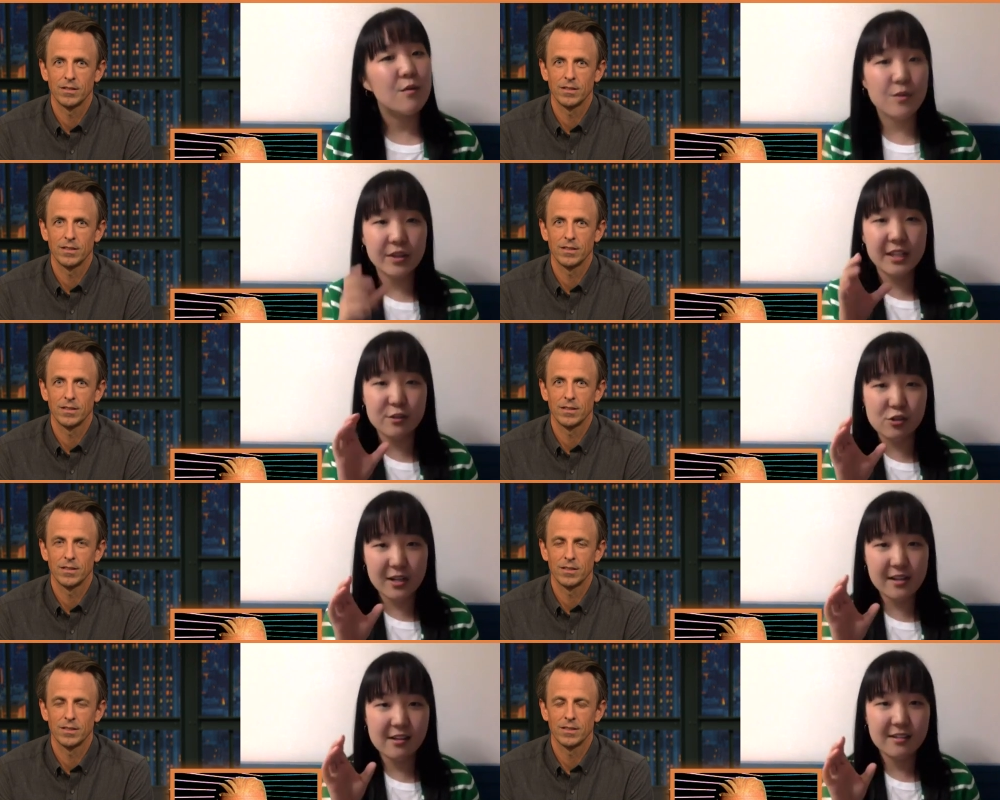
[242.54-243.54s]
Speaker 1: Like the
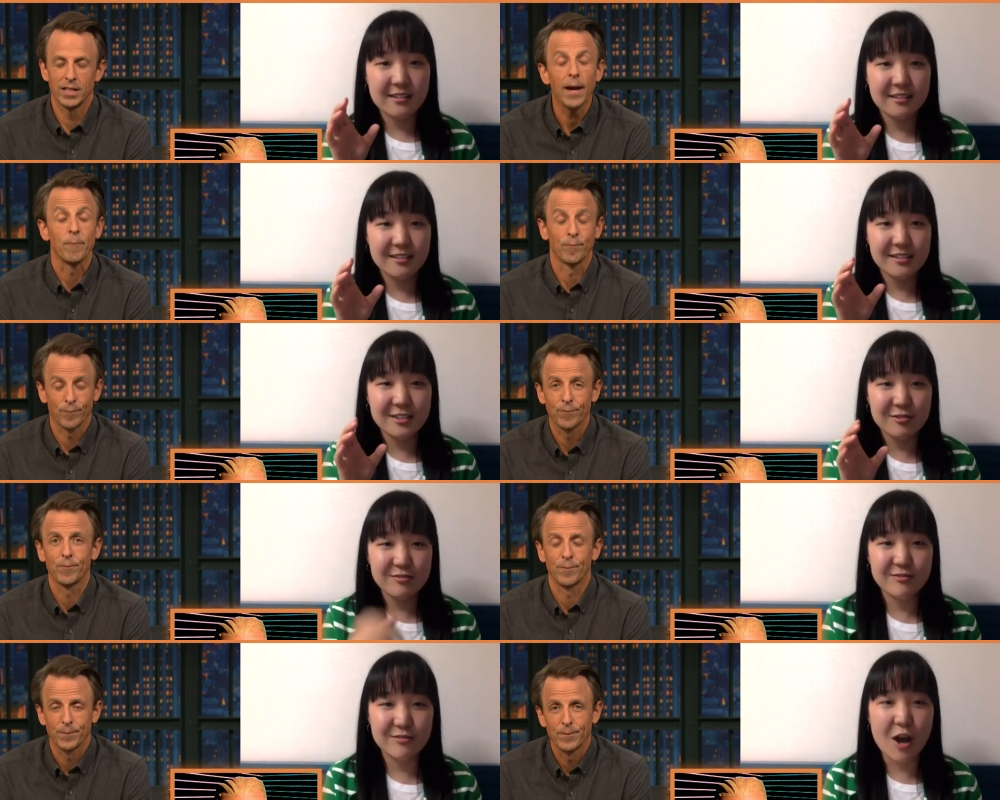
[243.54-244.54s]
drink?
Speaker 2: Yeah.
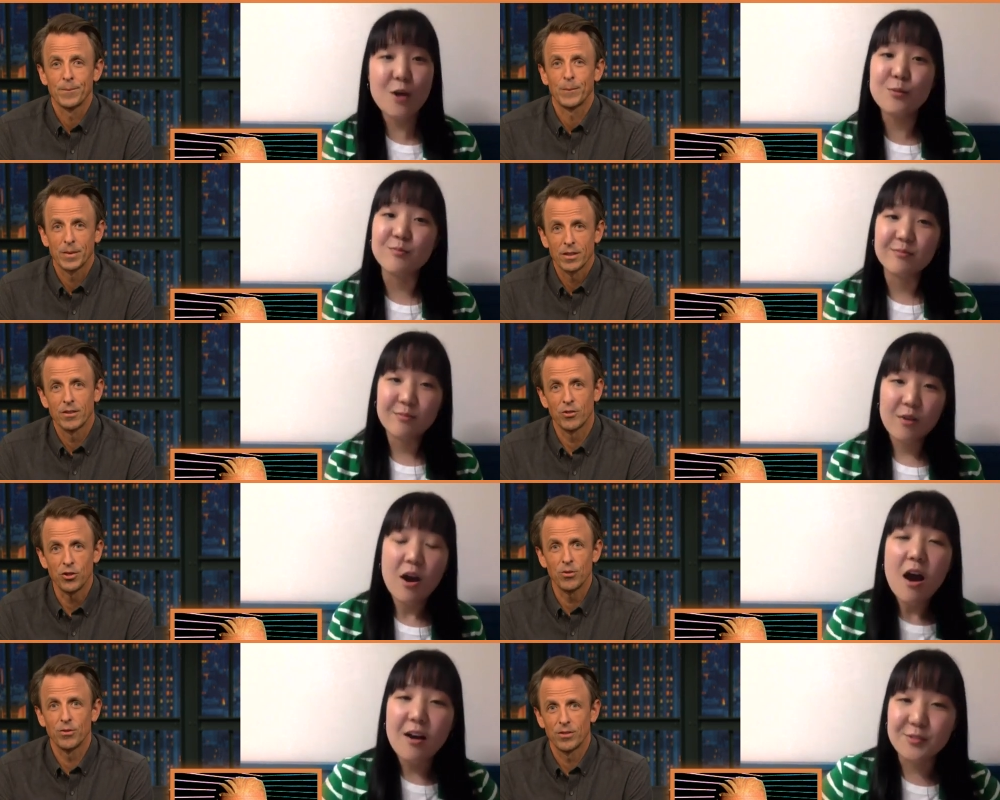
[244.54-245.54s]
Speaker 1: Oh.
Speaker 2: Did
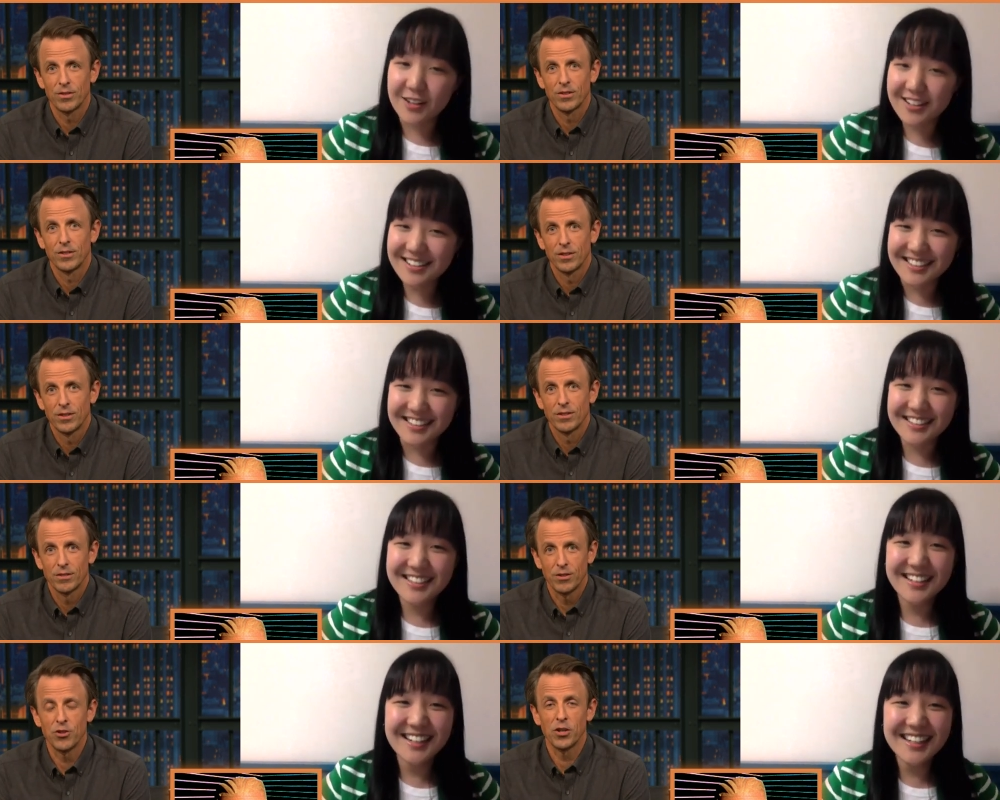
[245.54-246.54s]
you...
Speaker 1: Fun.
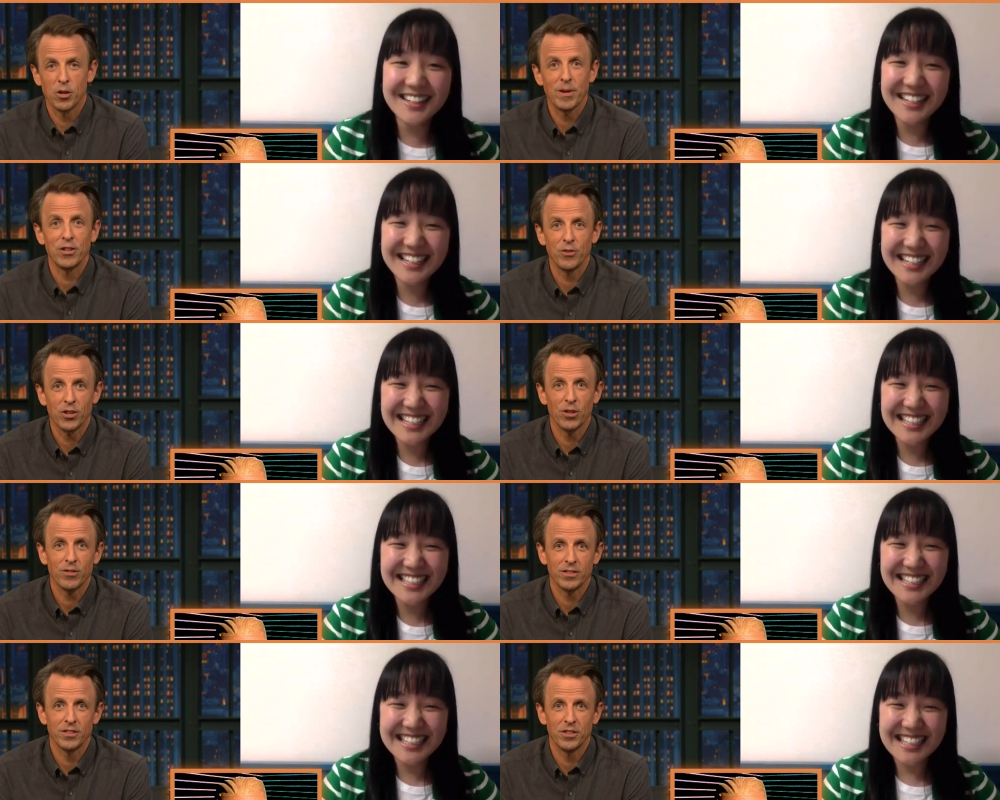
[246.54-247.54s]
Speaker 2: Did you hear about New
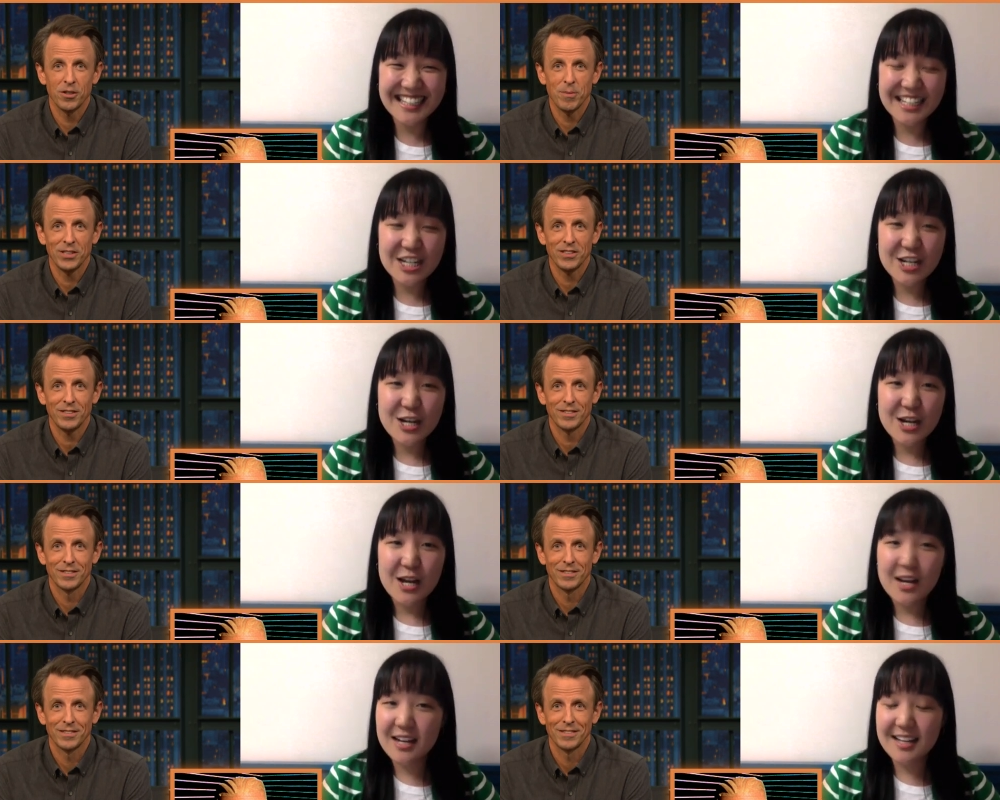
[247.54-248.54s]
Coke? Did you hear about this?
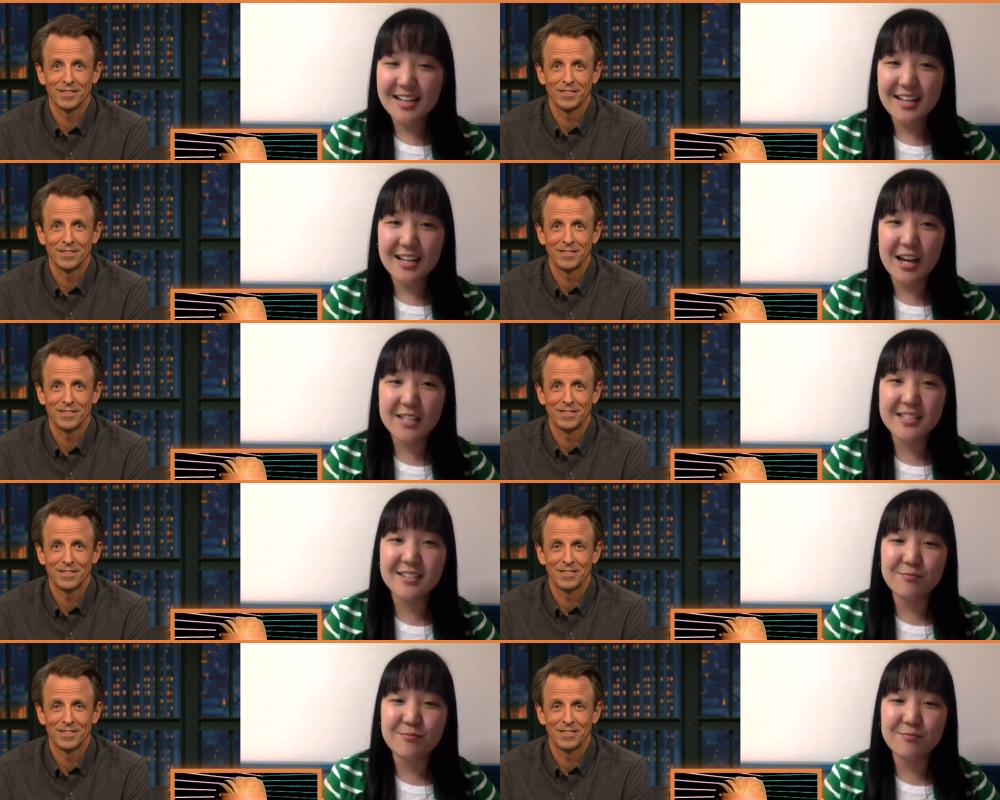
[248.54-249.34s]
Speaker 1: Is it,